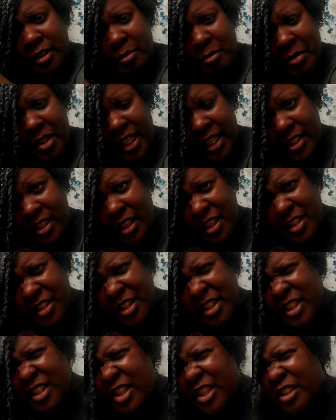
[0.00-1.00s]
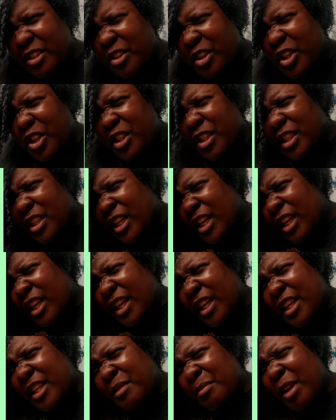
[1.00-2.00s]
But I tell you, these curls are,
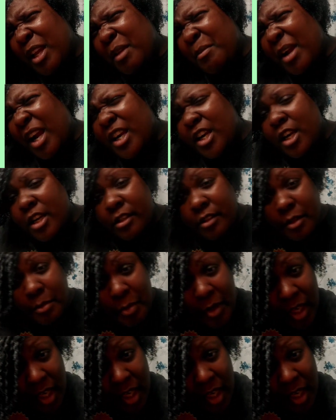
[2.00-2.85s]
it's making my curls